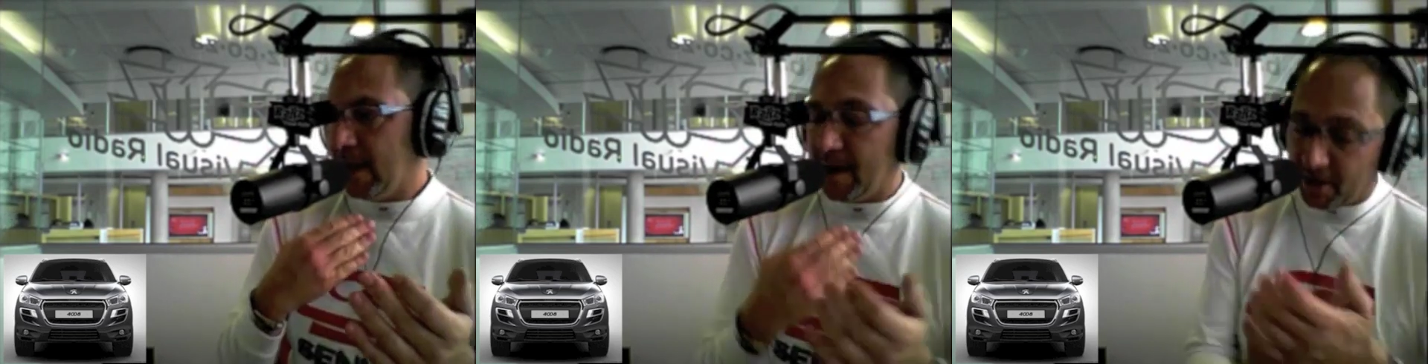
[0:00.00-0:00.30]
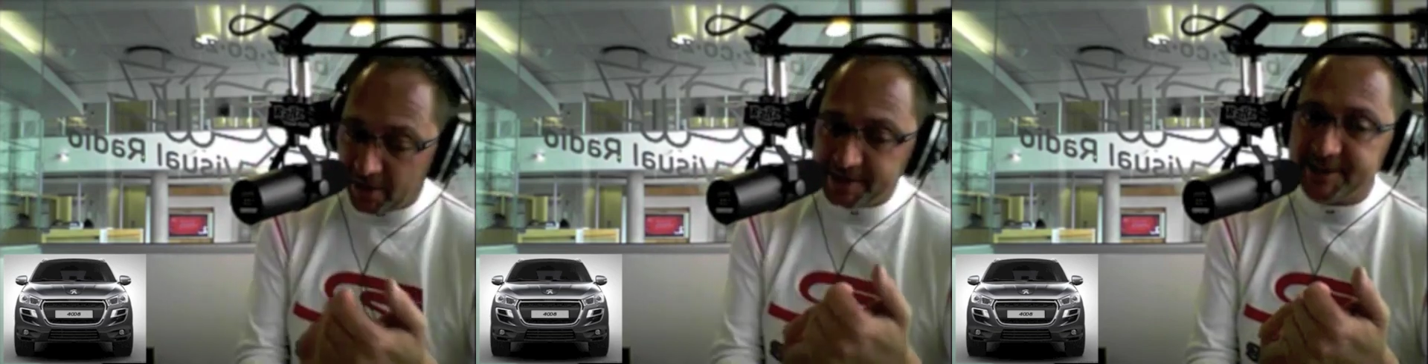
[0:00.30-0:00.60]

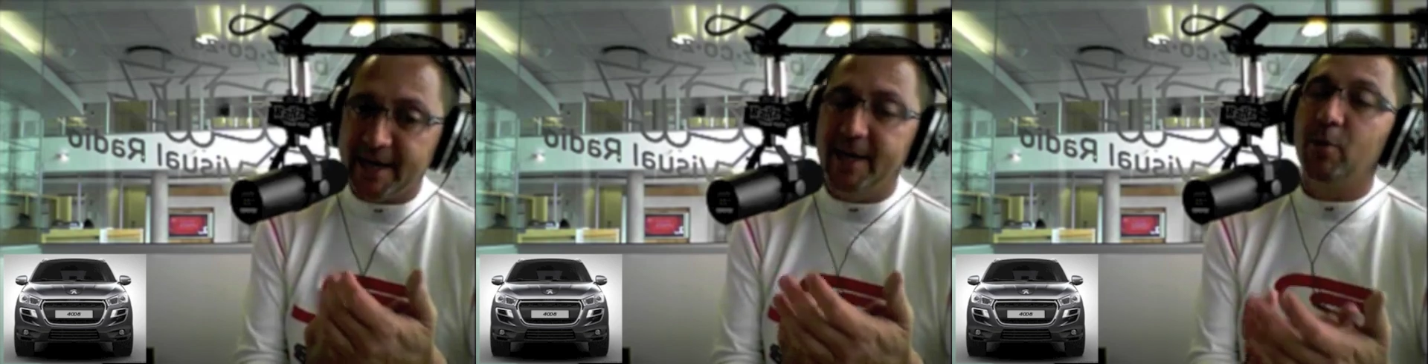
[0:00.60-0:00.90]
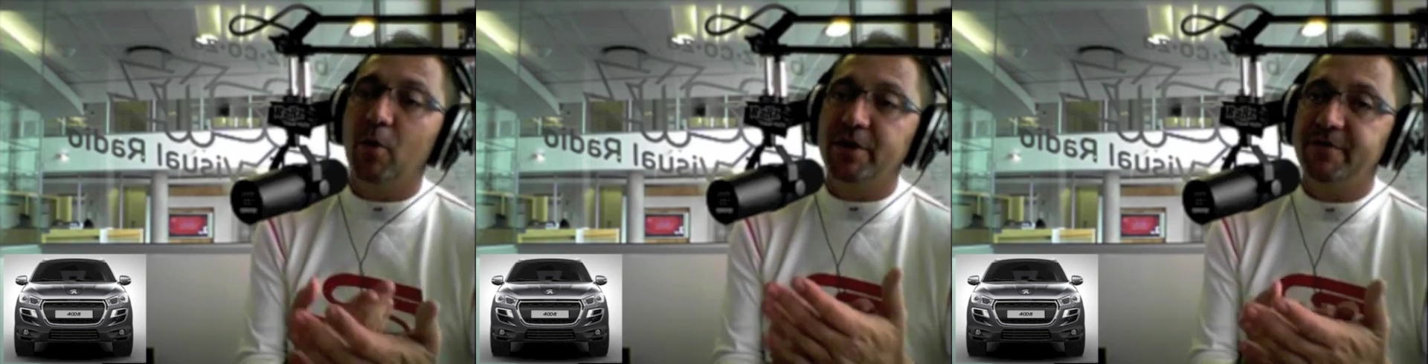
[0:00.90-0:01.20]
I've got to say
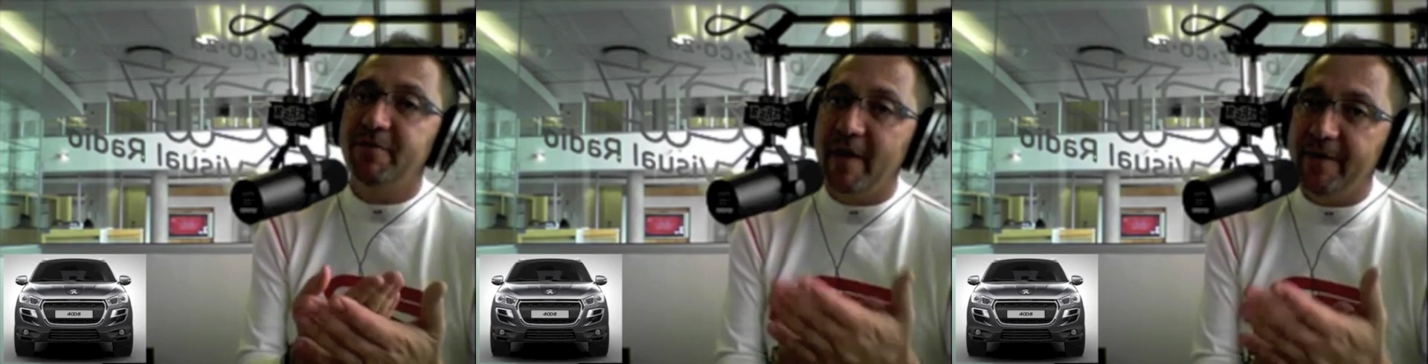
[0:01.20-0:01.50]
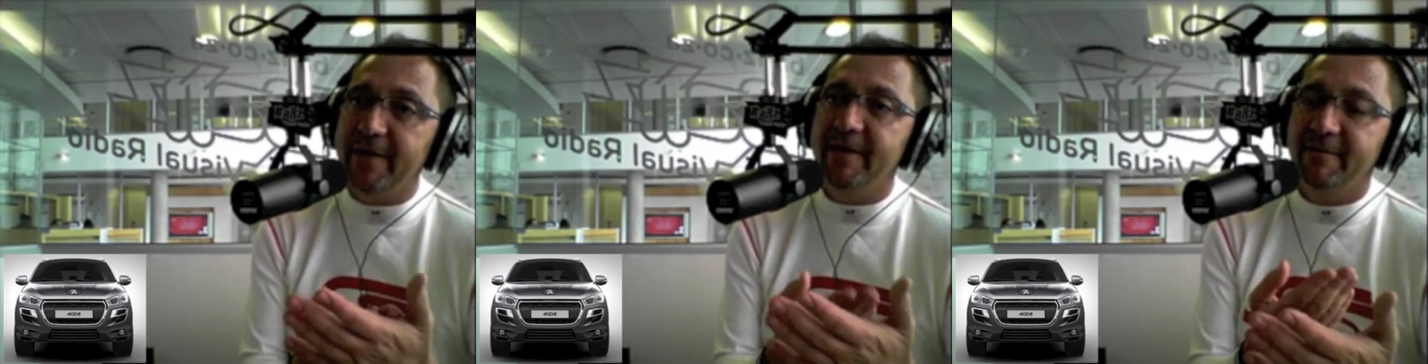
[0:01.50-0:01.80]
it works
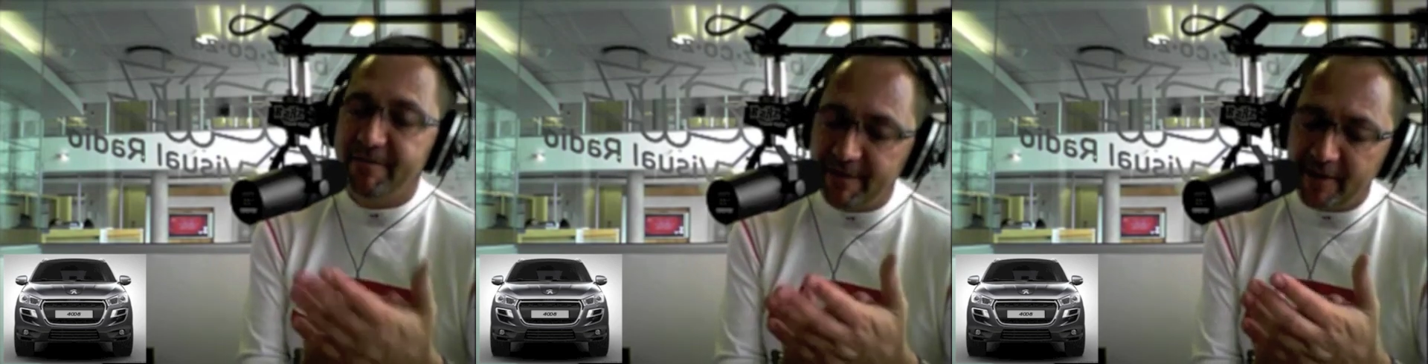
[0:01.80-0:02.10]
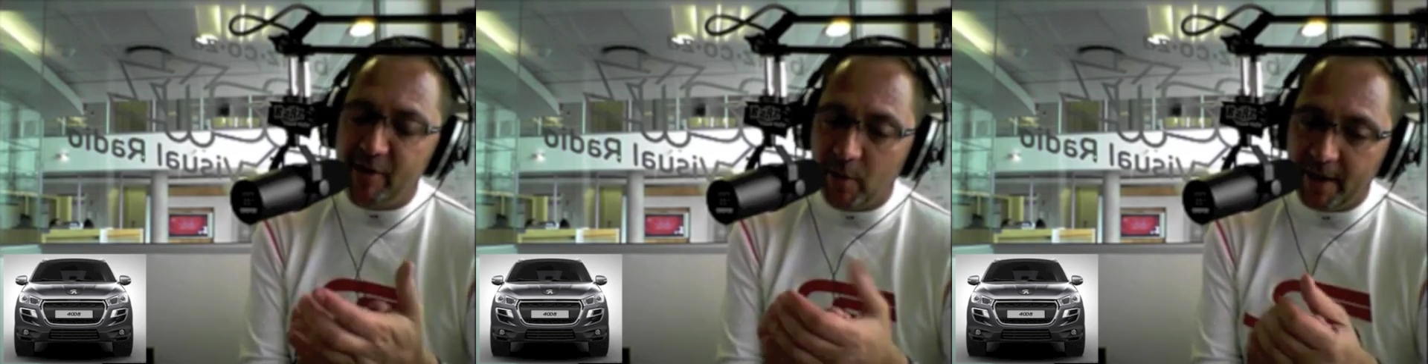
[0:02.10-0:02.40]
very,
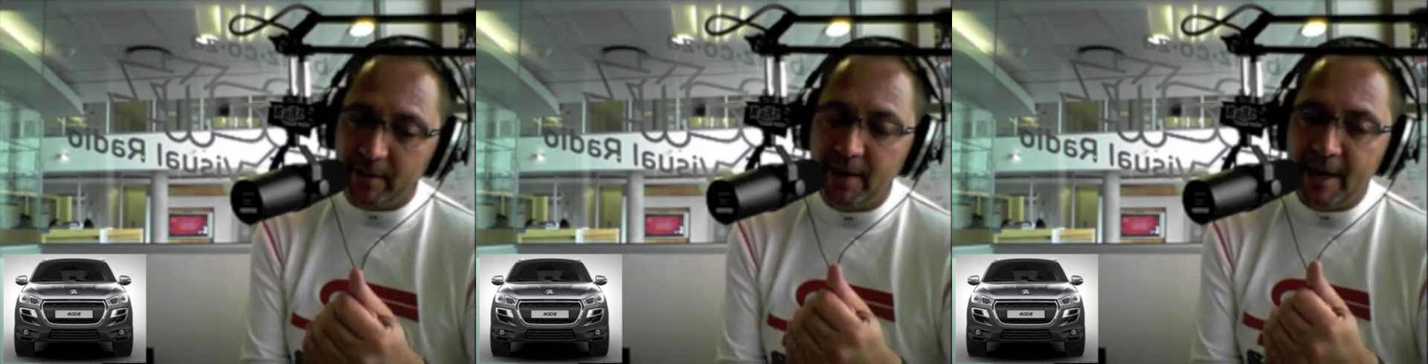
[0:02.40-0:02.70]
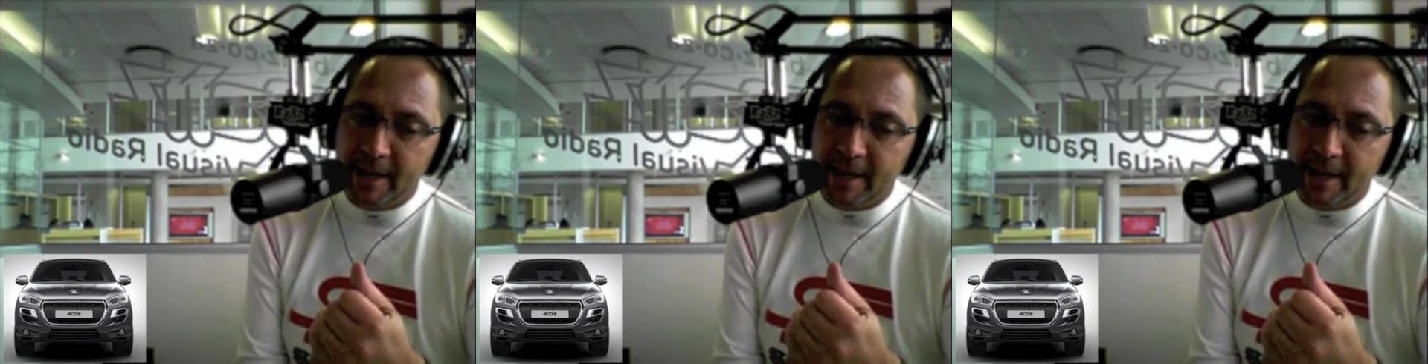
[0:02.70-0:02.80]
very well.